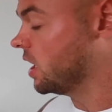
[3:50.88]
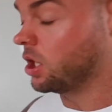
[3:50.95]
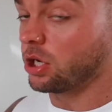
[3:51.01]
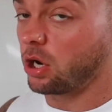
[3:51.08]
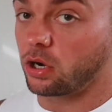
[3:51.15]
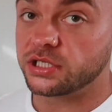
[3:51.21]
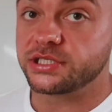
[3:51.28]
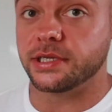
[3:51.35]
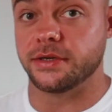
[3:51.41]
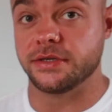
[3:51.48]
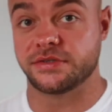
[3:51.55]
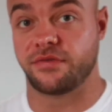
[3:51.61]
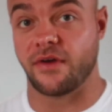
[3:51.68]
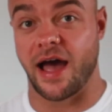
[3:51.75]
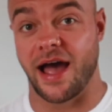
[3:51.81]
in order to
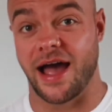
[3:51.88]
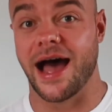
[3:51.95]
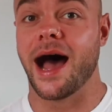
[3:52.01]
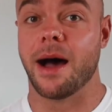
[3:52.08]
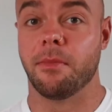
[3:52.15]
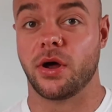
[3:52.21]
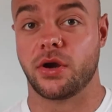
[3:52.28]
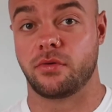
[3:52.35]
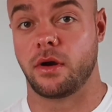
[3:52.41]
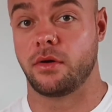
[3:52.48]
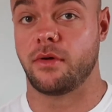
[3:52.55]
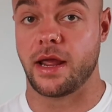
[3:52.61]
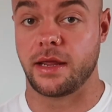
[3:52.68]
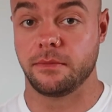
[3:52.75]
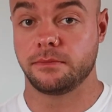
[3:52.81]
lose fat at a moderate
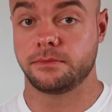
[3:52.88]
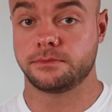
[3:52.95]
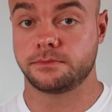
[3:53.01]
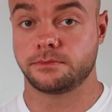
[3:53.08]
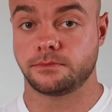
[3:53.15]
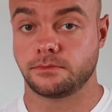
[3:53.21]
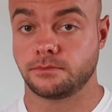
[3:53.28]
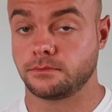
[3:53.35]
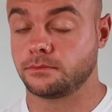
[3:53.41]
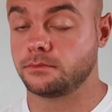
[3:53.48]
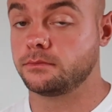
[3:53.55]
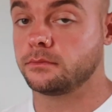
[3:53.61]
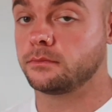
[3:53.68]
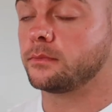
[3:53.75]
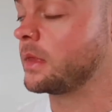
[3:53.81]
rate.
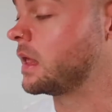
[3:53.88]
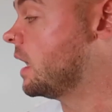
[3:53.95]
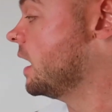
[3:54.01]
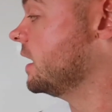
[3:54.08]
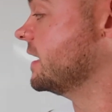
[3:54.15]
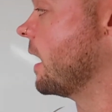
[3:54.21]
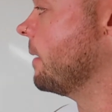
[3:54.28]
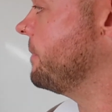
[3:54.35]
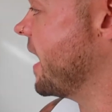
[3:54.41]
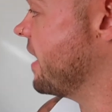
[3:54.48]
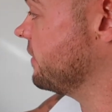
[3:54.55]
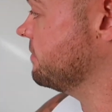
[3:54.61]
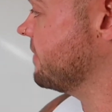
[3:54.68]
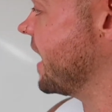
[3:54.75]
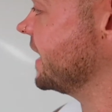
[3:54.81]
Now bear
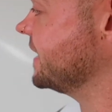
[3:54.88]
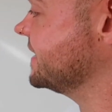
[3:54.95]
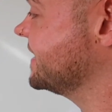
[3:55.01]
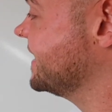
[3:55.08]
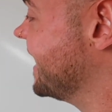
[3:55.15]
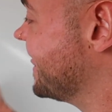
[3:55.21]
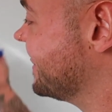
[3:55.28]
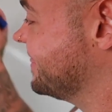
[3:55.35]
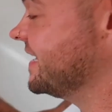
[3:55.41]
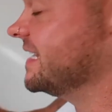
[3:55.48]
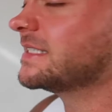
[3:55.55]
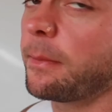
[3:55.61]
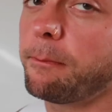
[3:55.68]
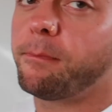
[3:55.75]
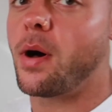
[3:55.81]
in mind,
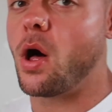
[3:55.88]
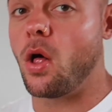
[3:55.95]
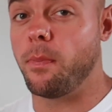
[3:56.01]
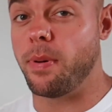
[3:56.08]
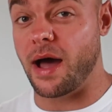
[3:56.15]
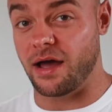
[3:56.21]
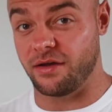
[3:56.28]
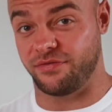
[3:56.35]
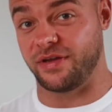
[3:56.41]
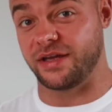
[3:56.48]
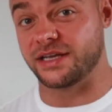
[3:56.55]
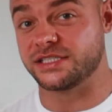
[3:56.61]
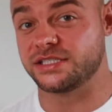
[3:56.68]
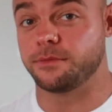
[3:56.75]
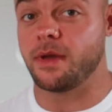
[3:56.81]
these are ballpark
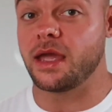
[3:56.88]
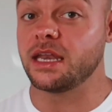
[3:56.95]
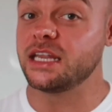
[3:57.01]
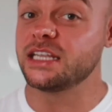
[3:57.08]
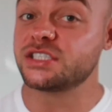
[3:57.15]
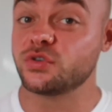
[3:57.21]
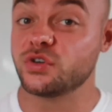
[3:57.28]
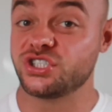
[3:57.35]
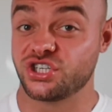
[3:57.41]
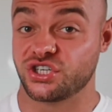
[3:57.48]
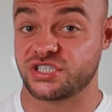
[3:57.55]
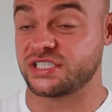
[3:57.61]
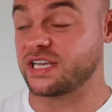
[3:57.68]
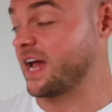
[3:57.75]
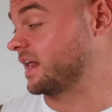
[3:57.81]
figures. You may need to
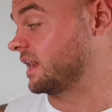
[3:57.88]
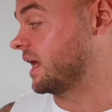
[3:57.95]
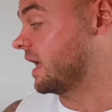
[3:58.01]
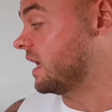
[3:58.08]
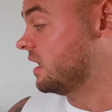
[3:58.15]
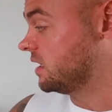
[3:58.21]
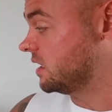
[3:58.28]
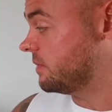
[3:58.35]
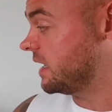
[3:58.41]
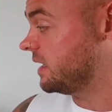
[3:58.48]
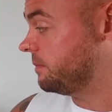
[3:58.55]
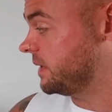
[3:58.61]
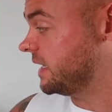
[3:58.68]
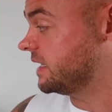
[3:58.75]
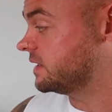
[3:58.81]
adjust slightly. You may
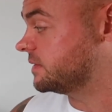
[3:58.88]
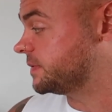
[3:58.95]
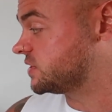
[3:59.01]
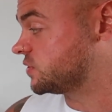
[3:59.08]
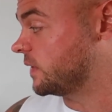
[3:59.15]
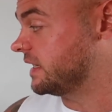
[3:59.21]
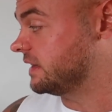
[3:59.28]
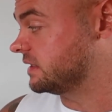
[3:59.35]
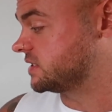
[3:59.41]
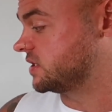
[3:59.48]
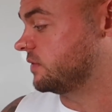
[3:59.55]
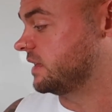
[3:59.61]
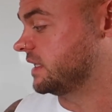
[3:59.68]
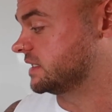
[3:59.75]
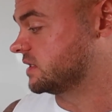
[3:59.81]
be in between two
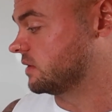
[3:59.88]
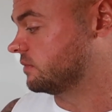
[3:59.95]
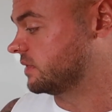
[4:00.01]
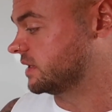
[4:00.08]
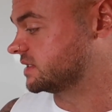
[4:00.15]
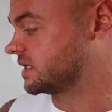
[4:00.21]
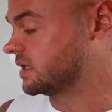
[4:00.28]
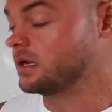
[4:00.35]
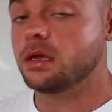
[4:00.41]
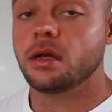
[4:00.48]
of these numbers.